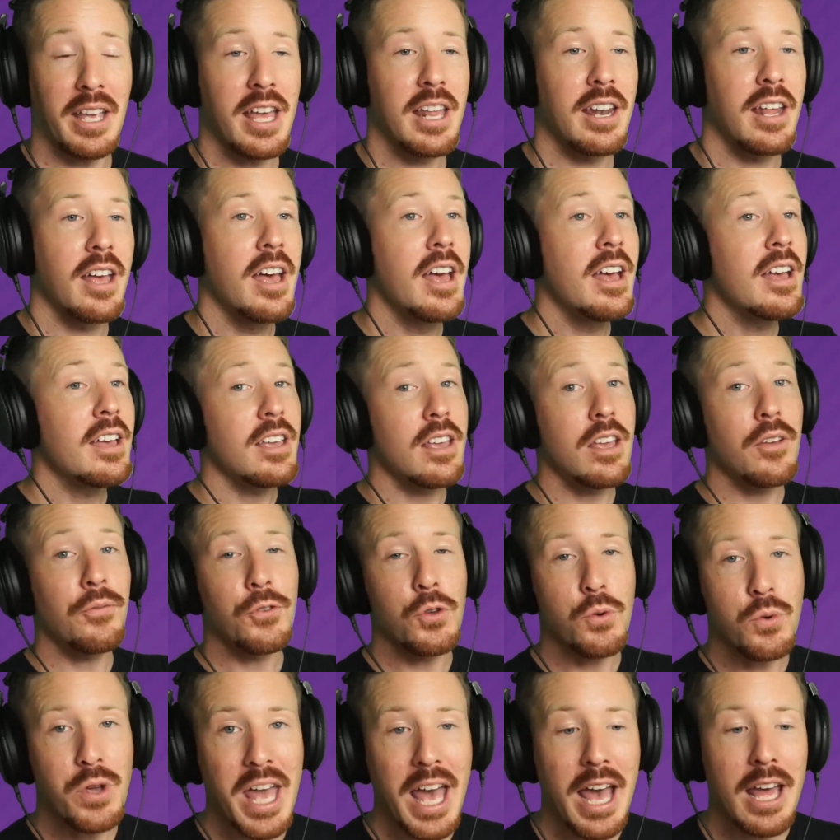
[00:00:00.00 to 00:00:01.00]
And if
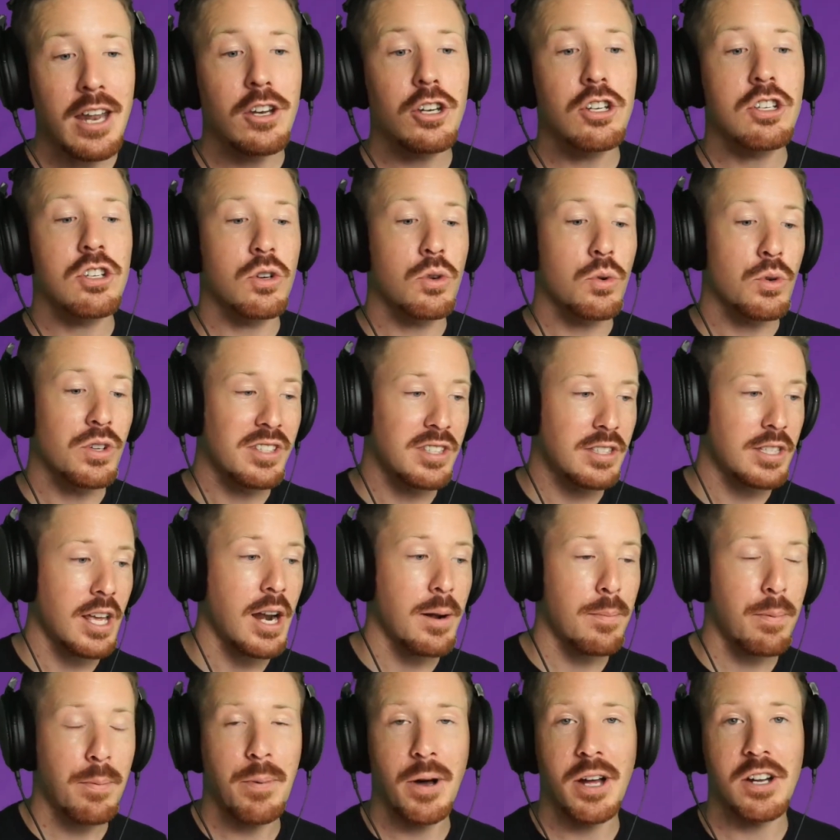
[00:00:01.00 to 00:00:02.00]
you can do
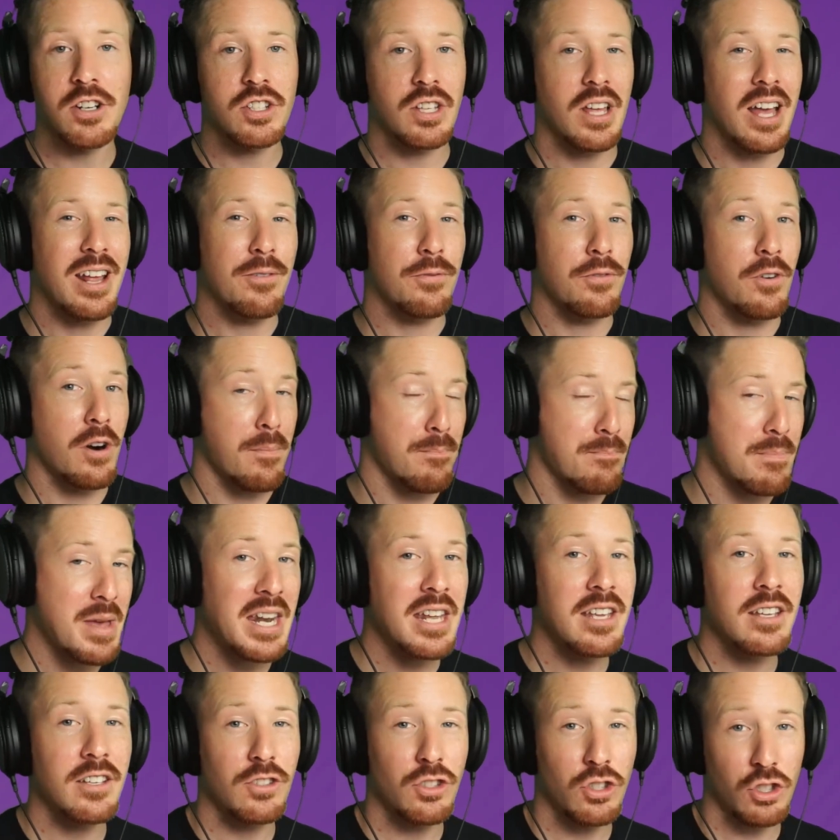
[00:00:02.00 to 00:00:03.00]
setup punchline for a
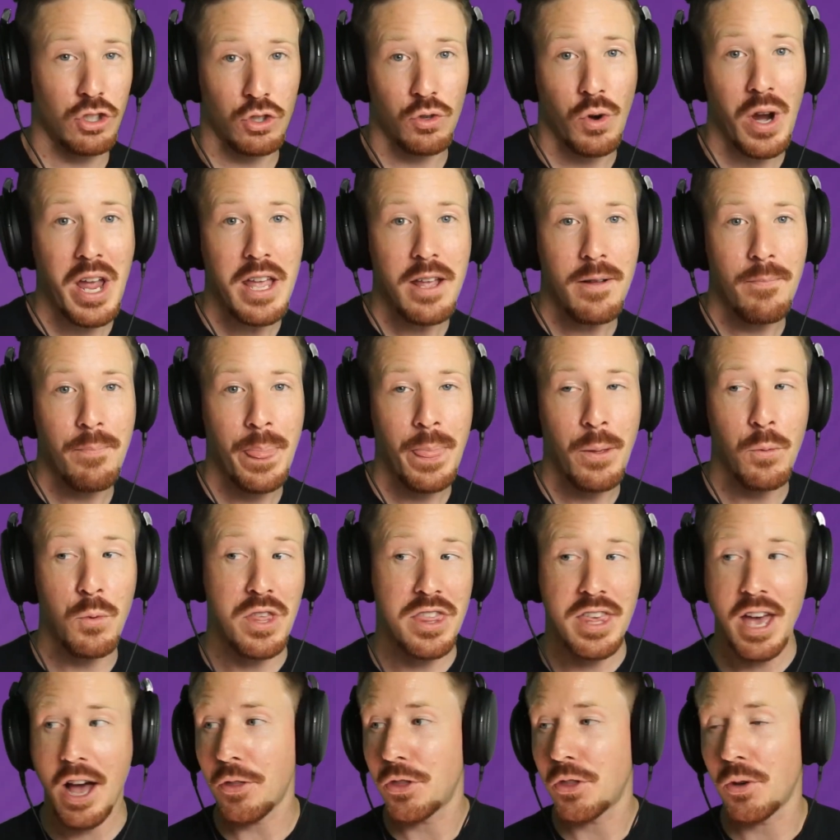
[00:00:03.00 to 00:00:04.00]
minute straight
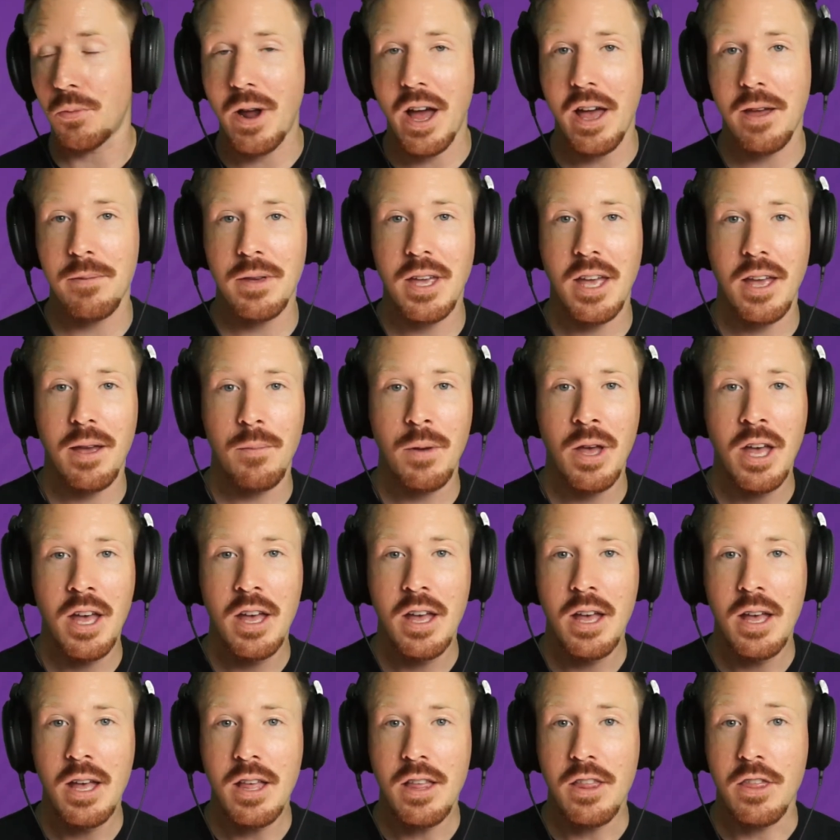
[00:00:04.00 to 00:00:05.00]
without the rhyme game,
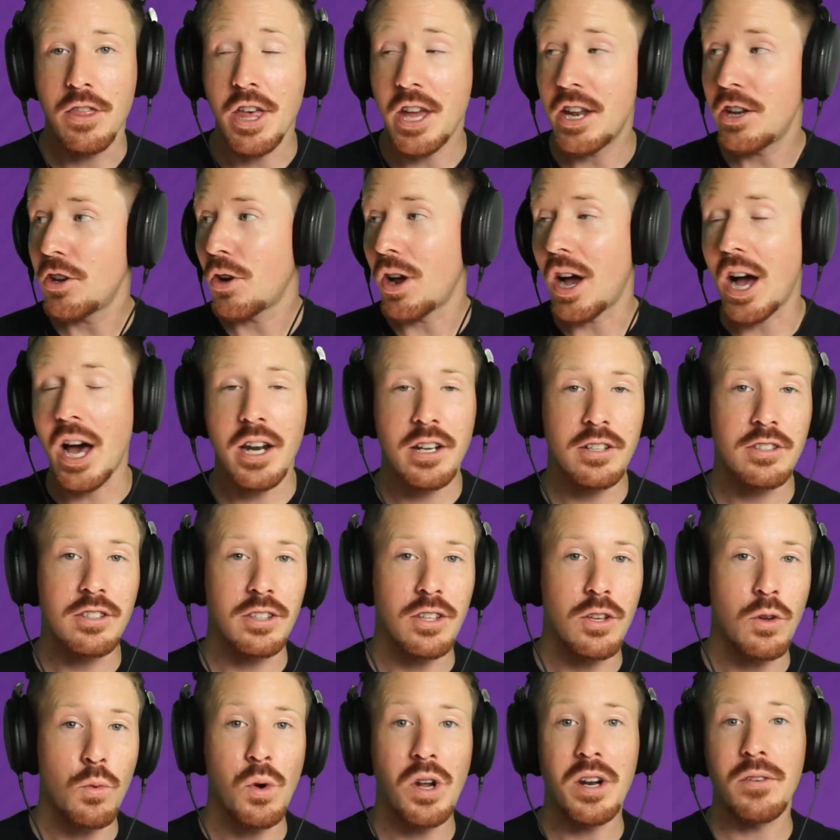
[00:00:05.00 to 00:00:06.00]
then you're
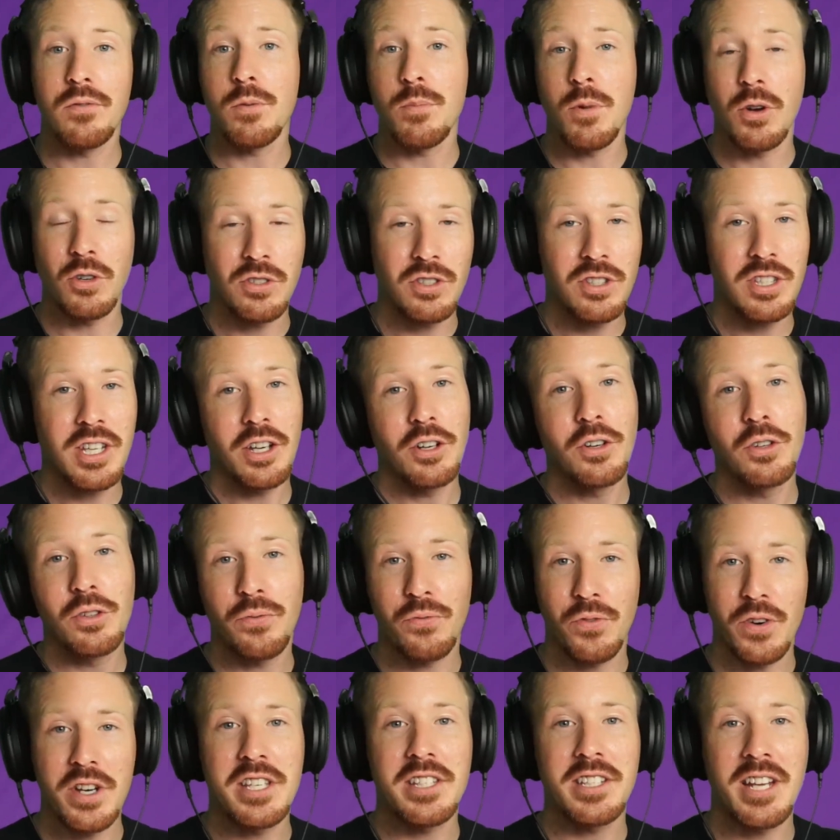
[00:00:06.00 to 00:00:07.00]
honestly one of the most skilled
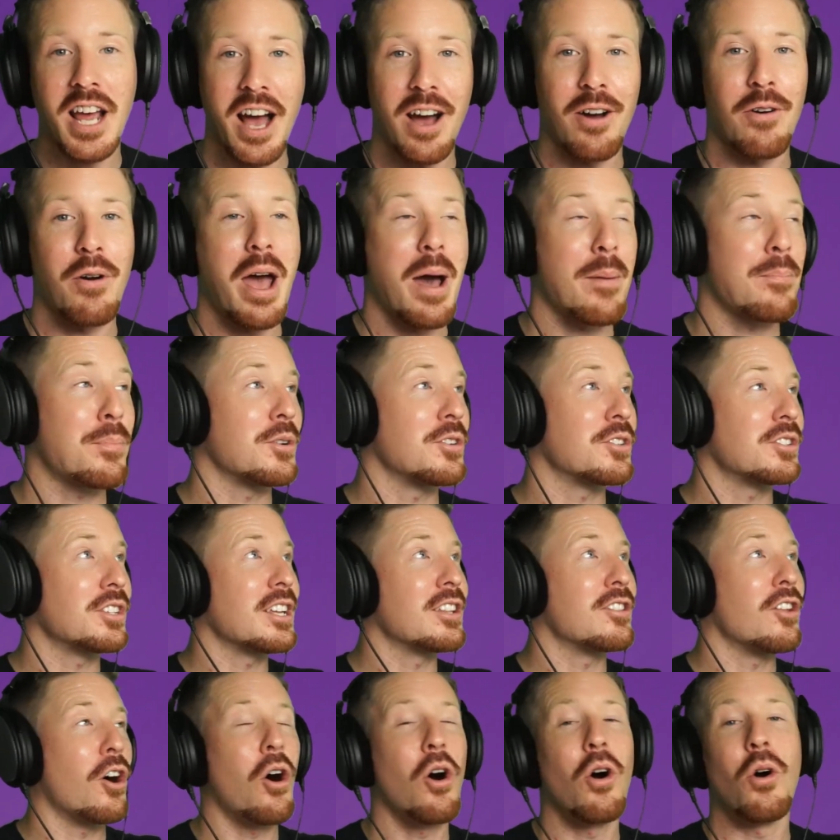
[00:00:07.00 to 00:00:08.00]
freestyle rappers
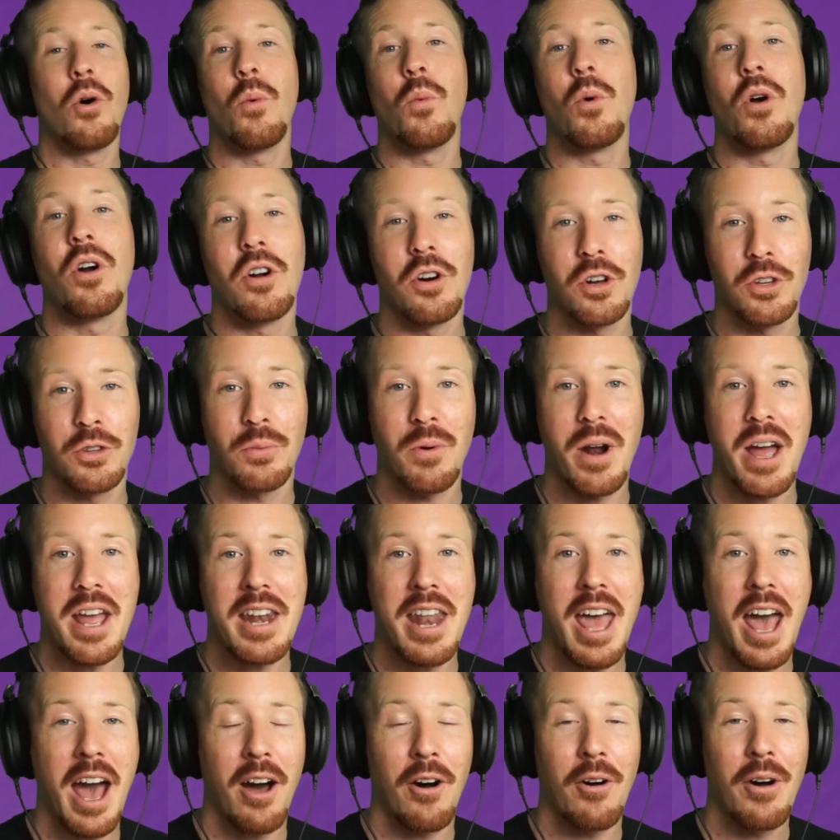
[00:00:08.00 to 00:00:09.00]
in the whole world right
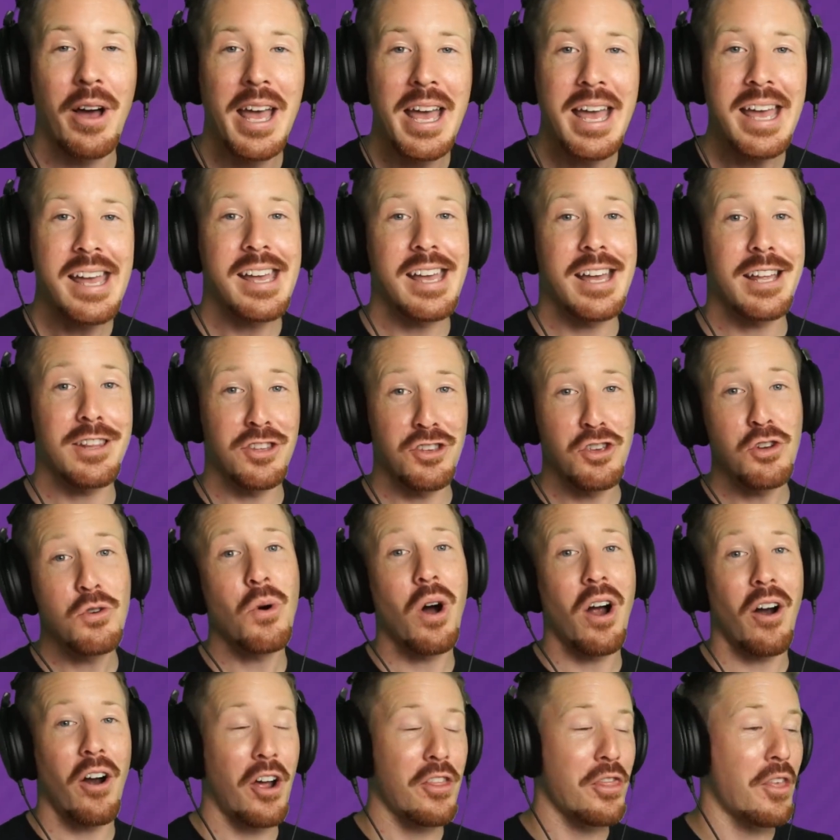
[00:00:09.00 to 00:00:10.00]
now, and you
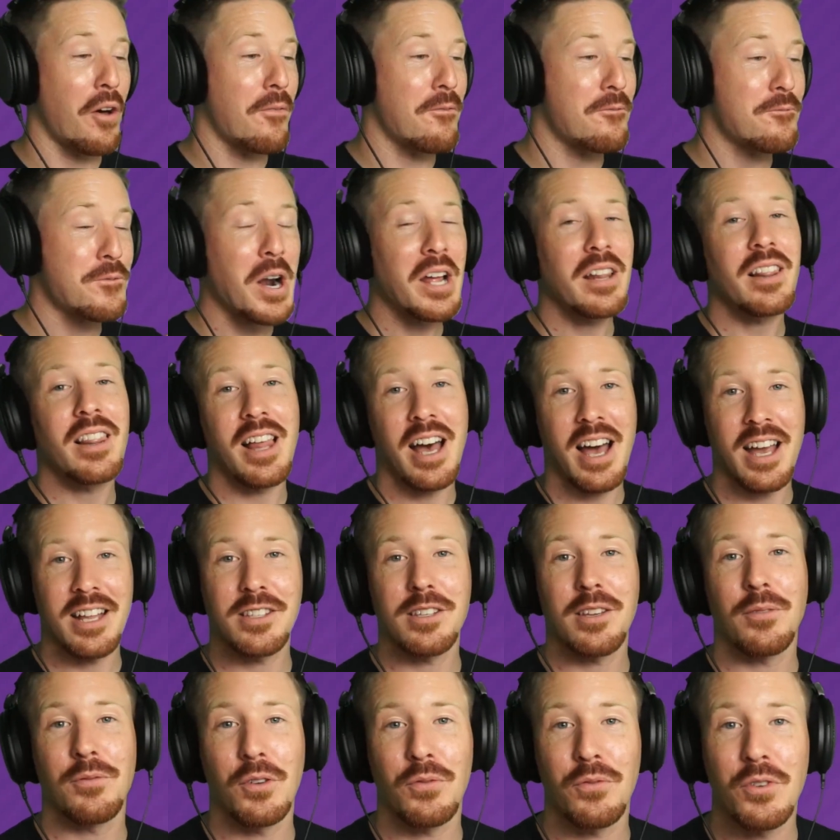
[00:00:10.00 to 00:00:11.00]
are on the front
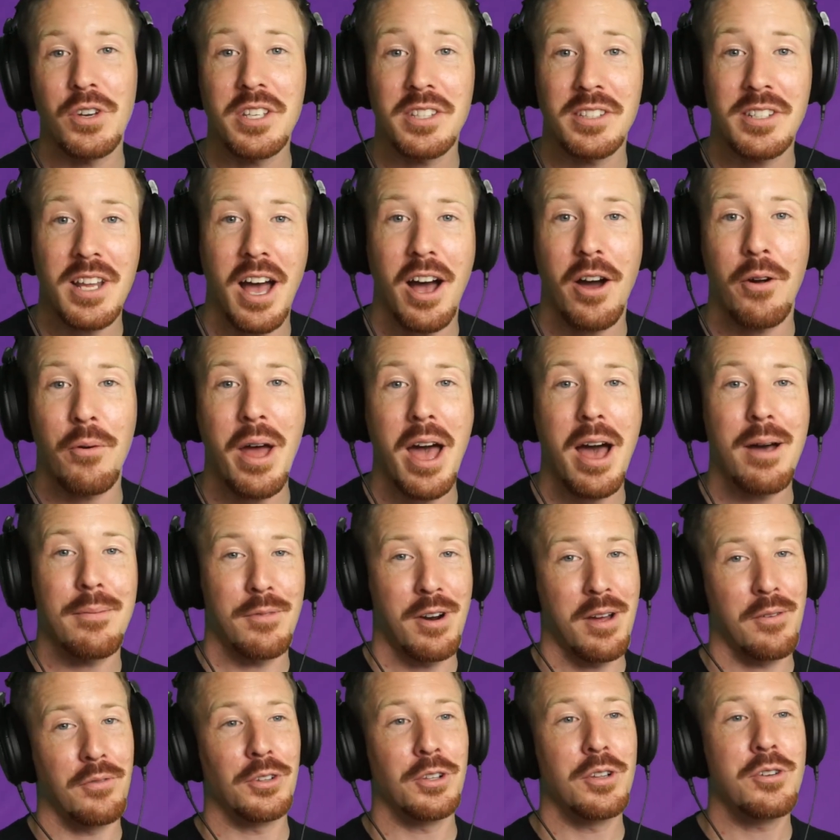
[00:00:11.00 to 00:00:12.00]
lines of the freestyle rap
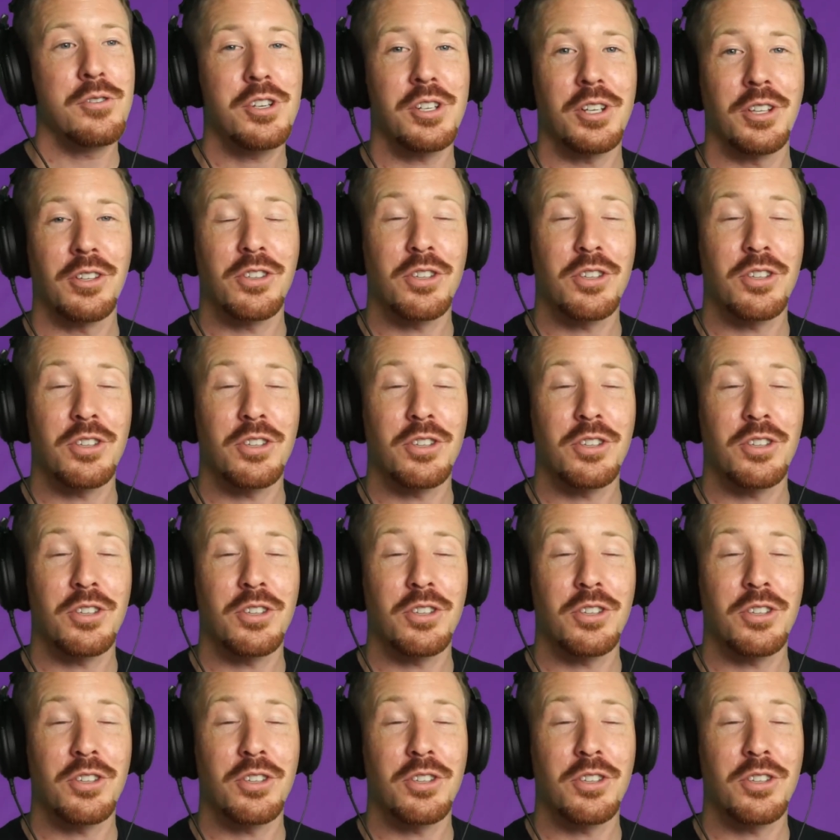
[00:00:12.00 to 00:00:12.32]
revolution.